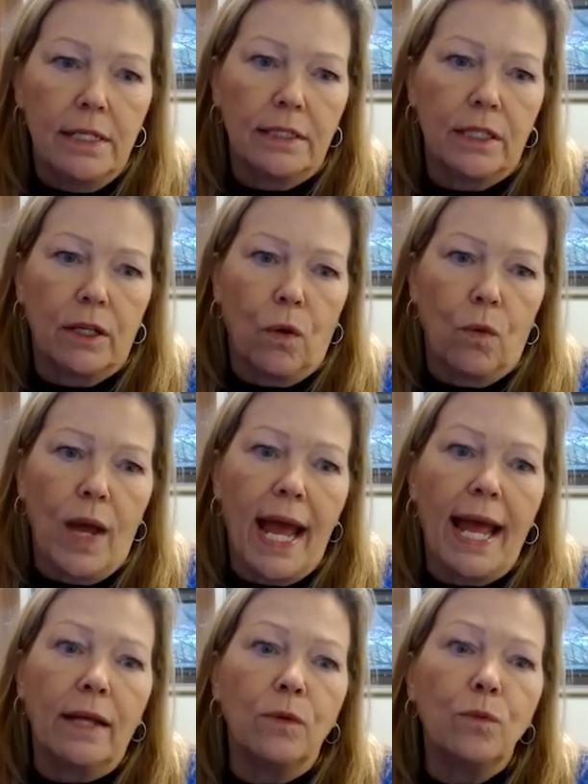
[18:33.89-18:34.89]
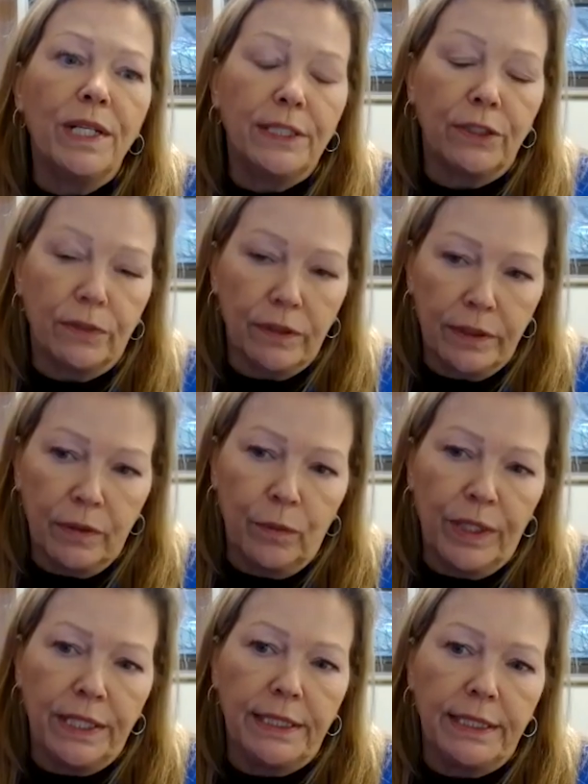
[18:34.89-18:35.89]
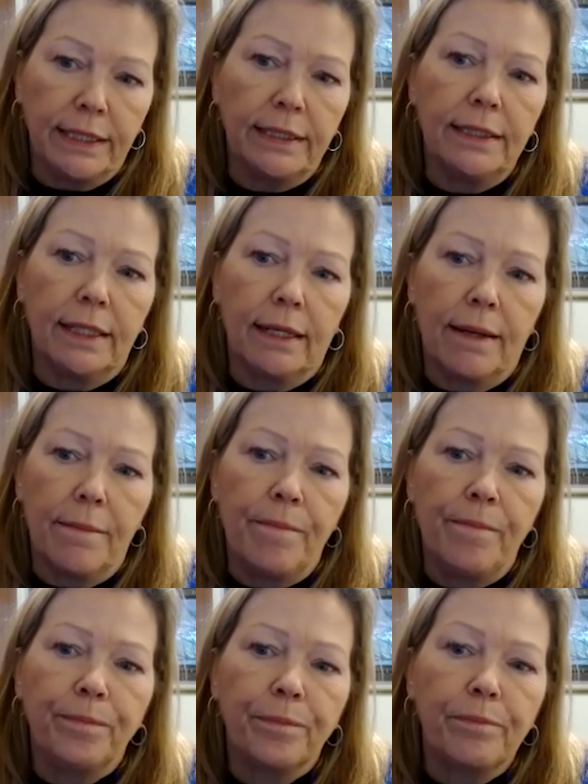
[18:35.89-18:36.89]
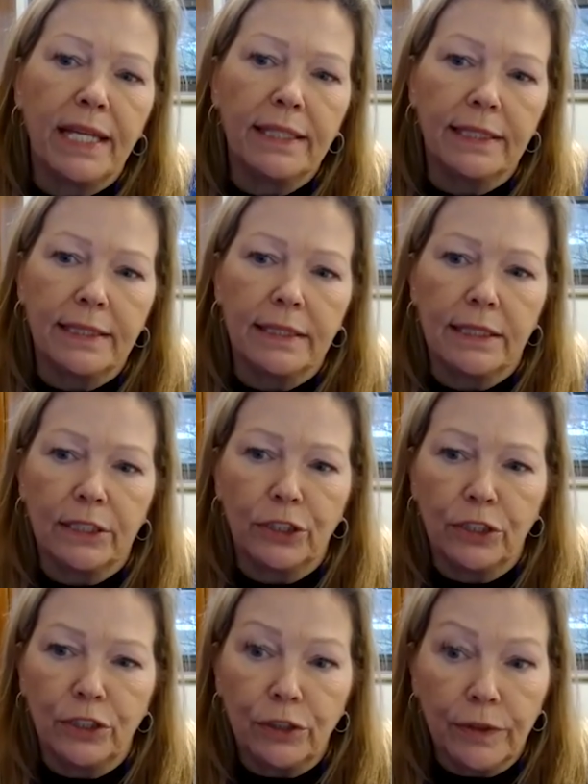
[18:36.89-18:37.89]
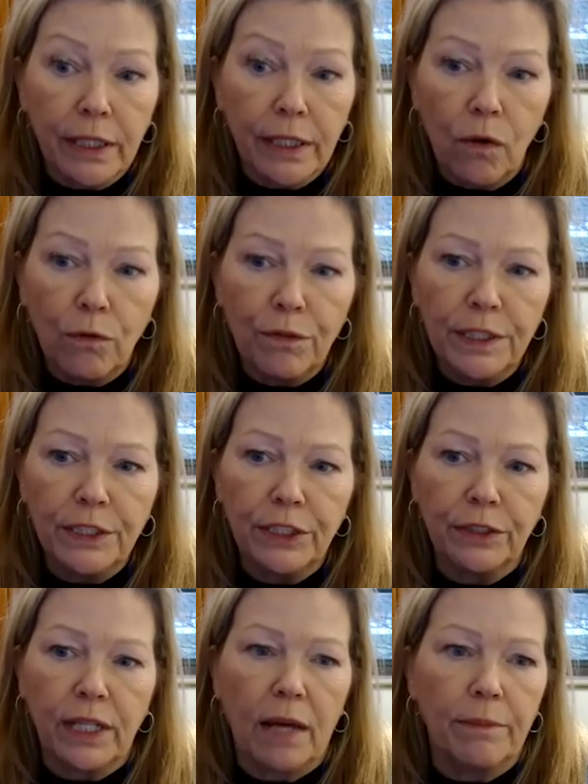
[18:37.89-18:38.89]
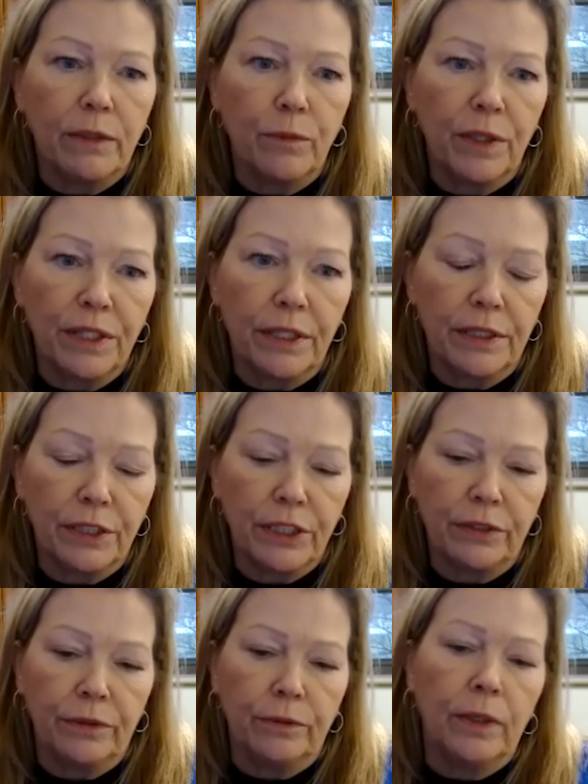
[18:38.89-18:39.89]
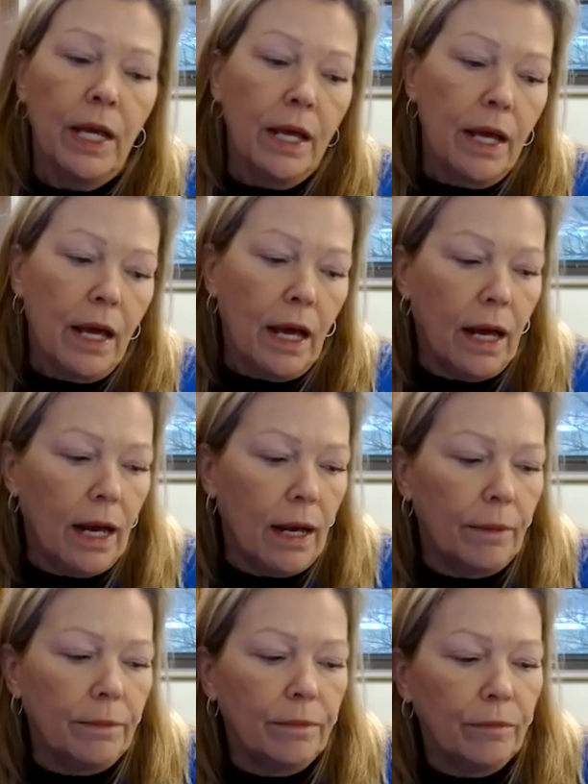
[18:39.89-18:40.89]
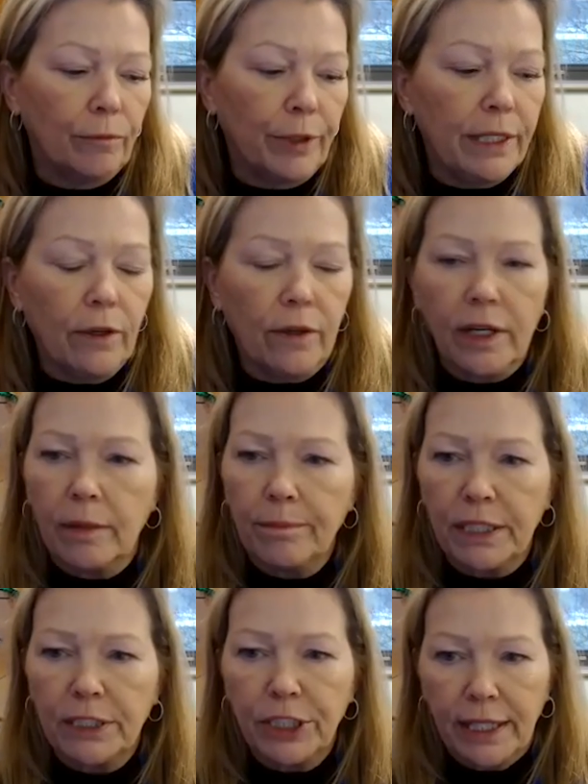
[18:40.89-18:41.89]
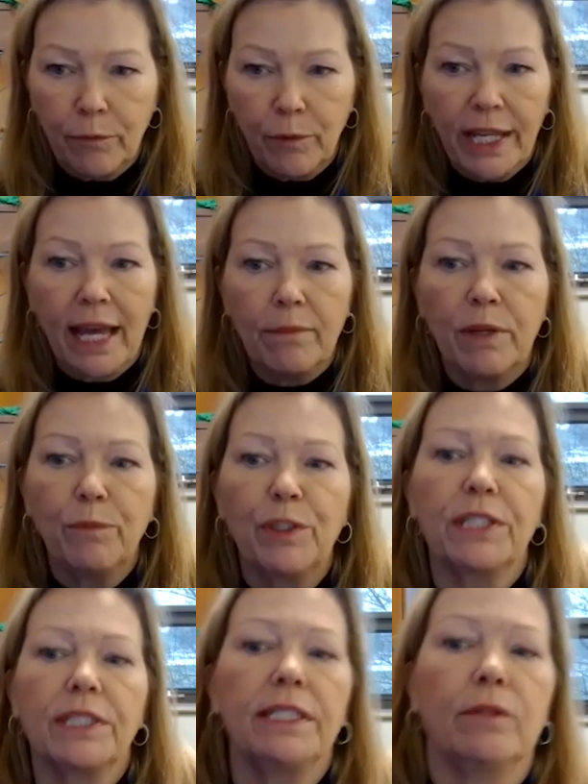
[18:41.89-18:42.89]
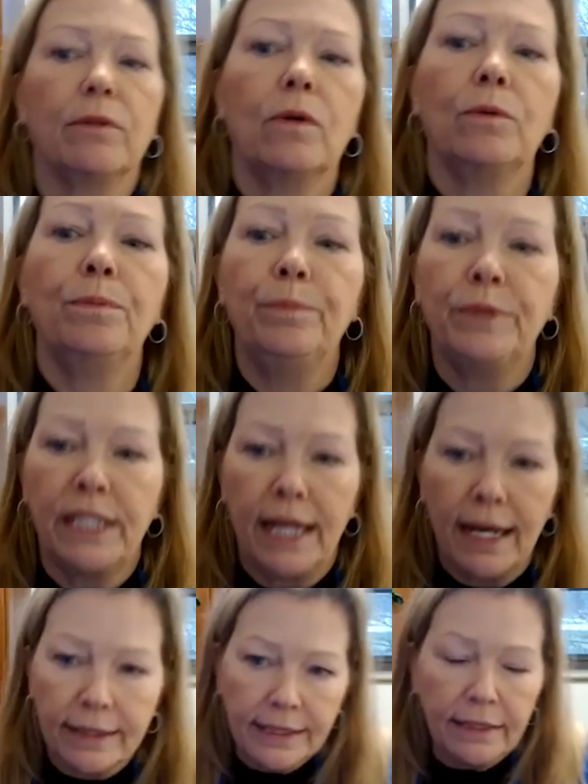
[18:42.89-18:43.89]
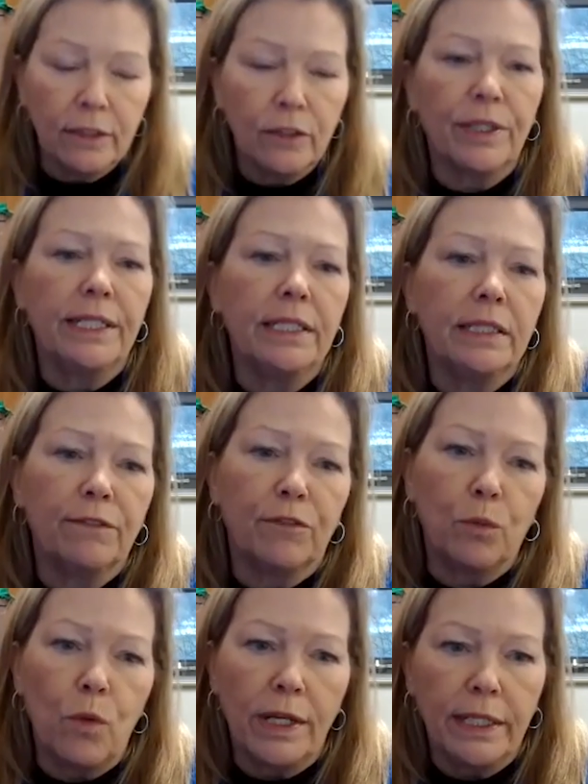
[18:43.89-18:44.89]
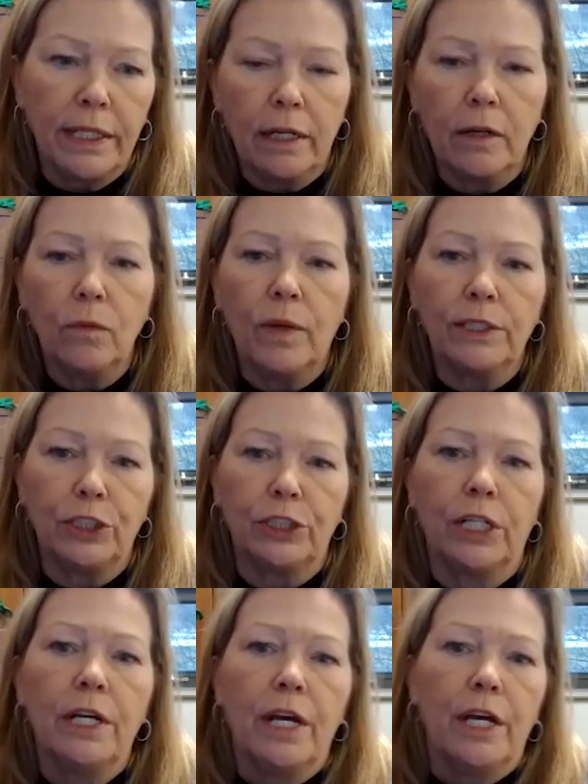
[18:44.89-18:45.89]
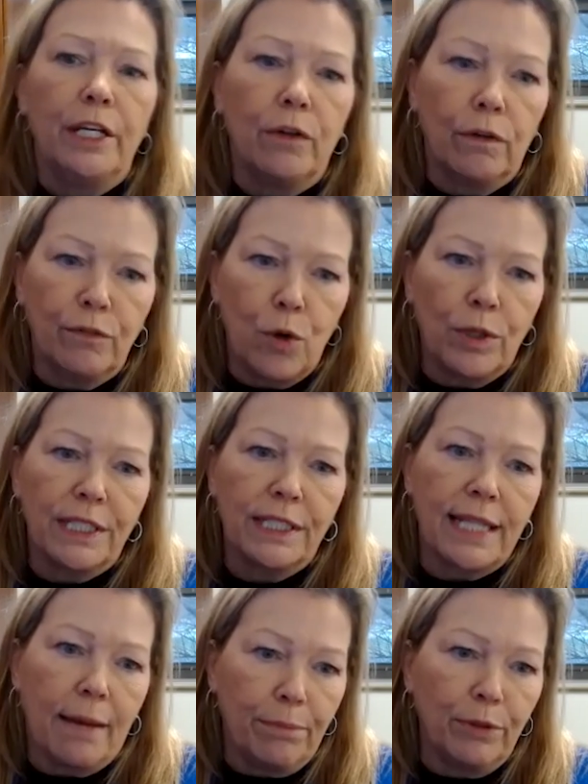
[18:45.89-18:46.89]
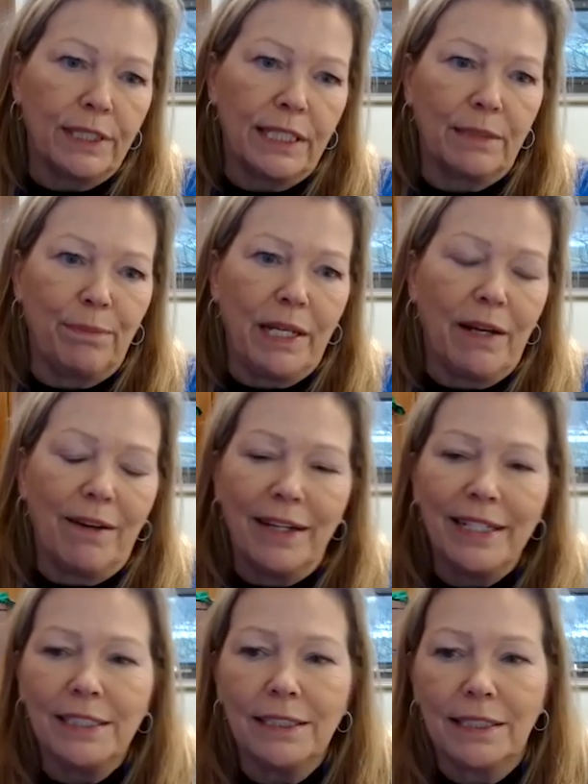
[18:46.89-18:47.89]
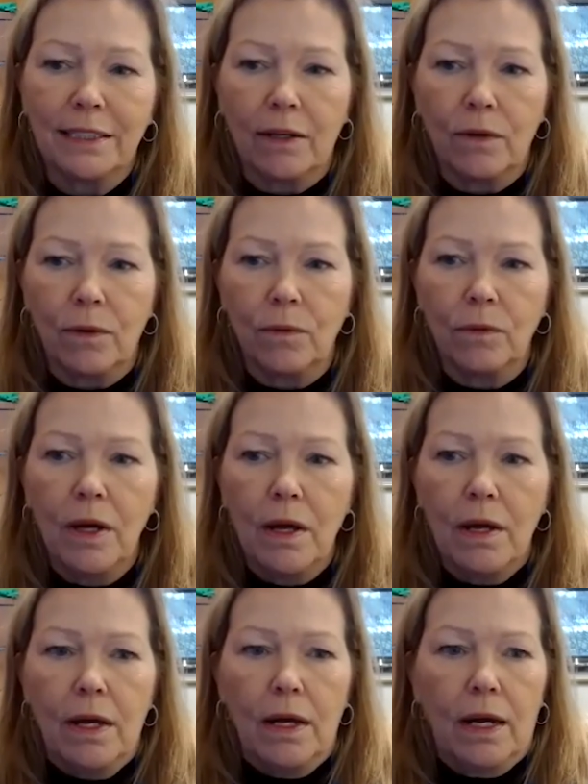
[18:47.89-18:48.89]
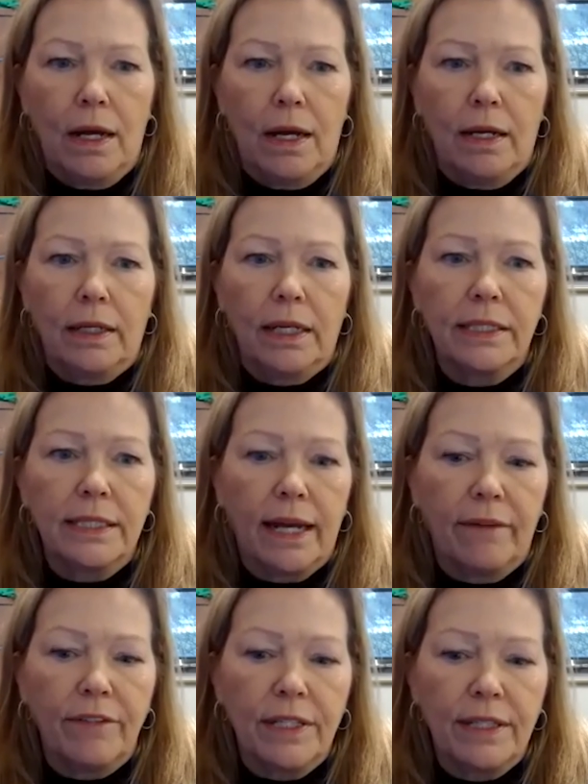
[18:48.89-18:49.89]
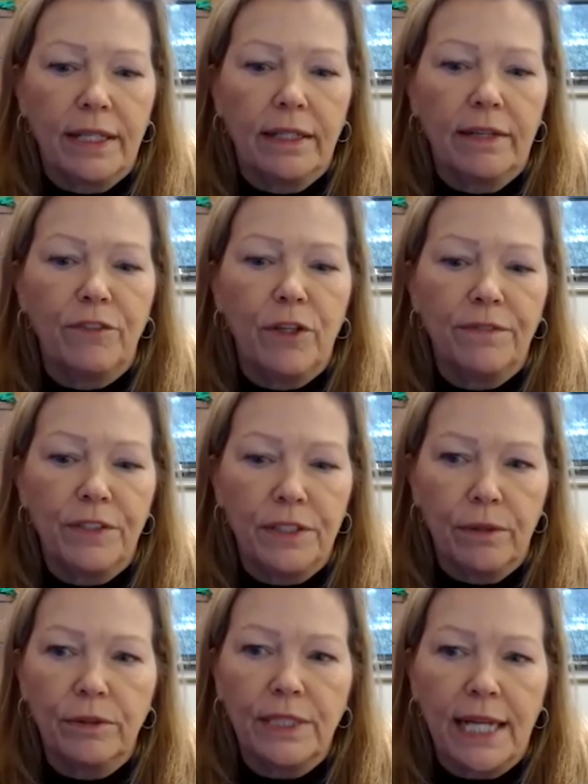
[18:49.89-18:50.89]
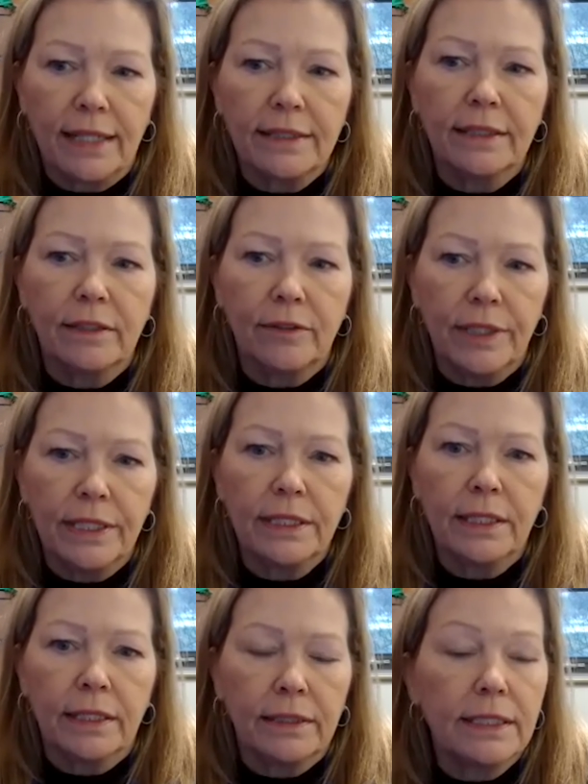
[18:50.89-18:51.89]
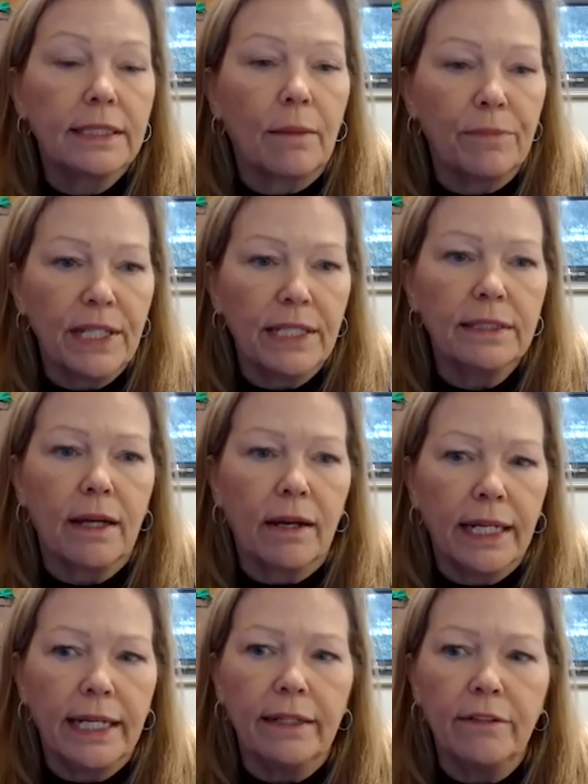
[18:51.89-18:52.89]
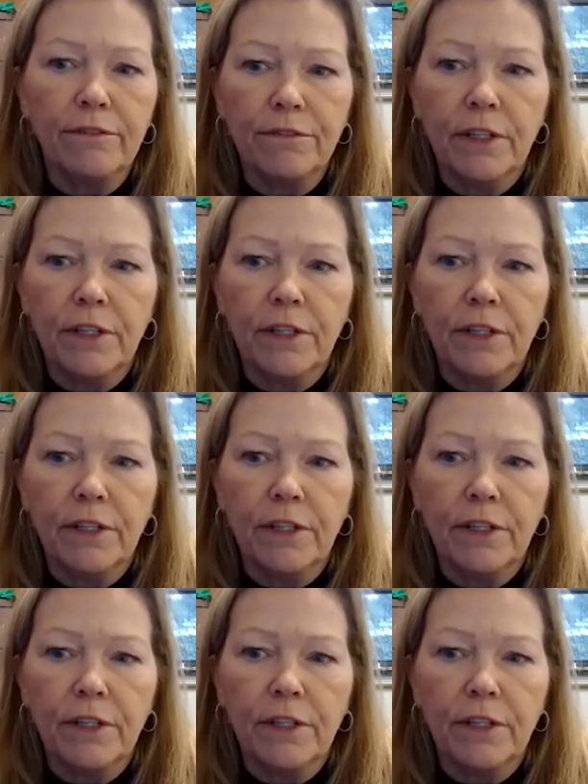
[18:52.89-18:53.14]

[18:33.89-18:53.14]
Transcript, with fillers: So, and we did make the decision during COVID to come in with relook at our budget, and we came in with a 0 tax increase for 1 year, which, you know, of course that puts us behind. So, because everything, if you have 0 tax increase, then something's got to give.